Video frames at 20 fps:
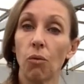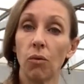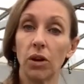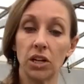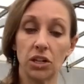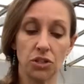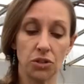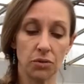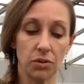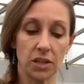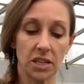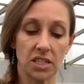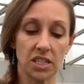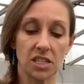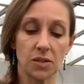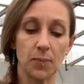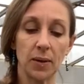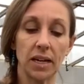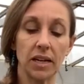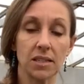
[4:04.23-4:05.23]
want to do this
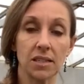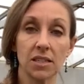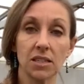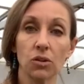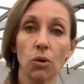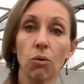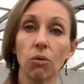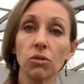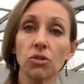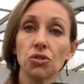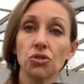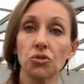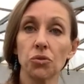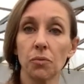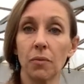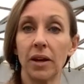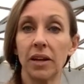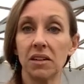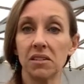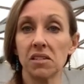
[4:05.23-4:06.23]
is because this holds a
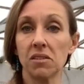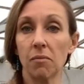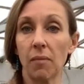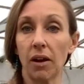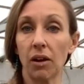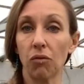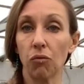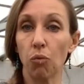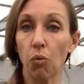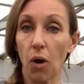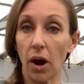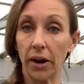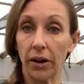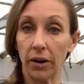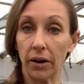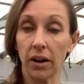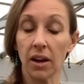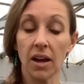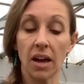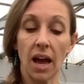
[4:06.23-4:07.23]
tremendous amount of
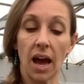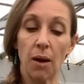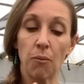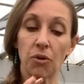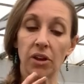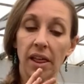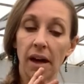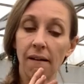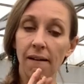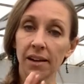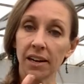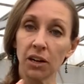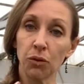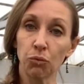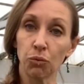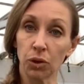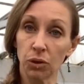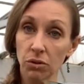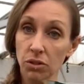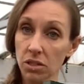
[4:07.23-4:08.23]
water, and without any
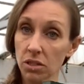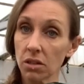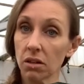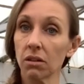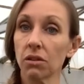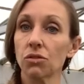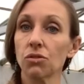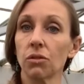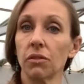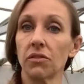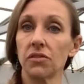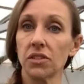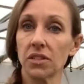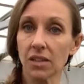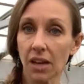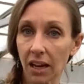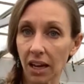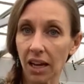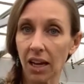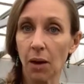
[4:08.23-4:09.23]
roots sort of
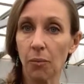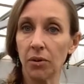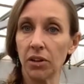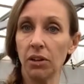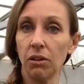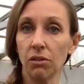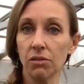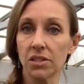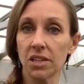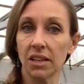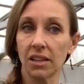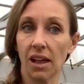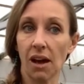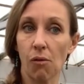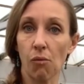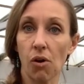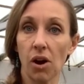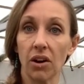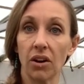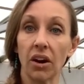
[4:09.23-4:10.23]
sucking up and using
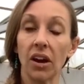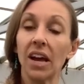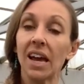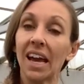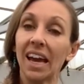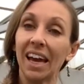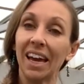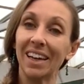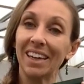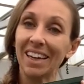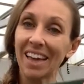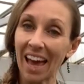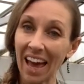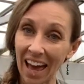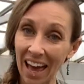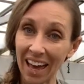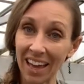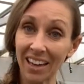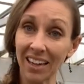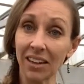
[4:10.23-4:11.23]
that water, it
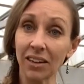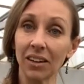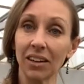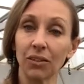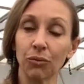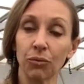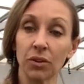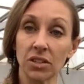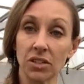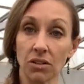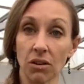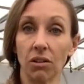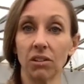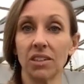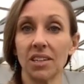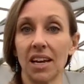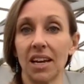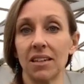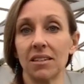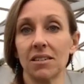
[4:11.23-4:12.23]
can
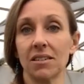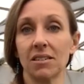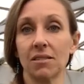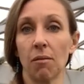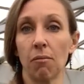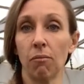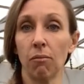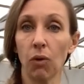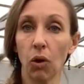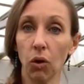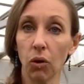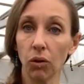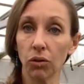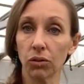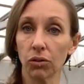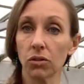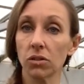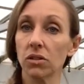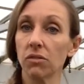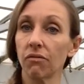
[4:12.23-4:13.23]
result in some mold
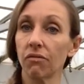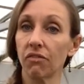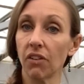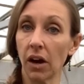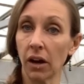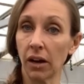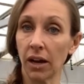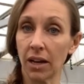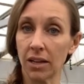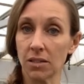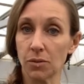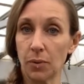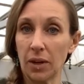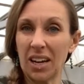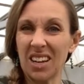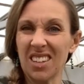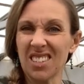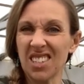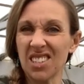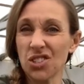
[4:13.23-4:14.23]
or some fungus,
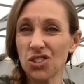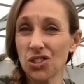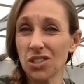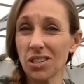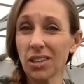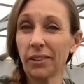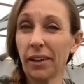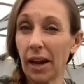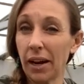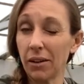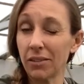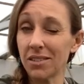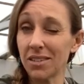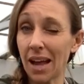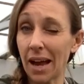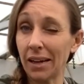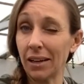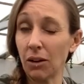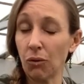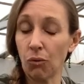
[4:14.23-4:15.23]
because it's just a lot of
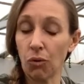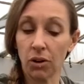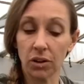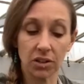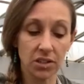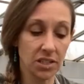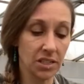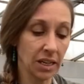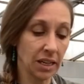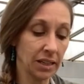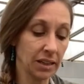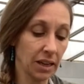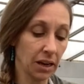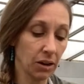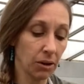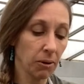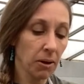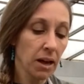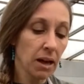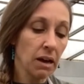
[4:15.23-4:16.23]
stagnant water sitting there.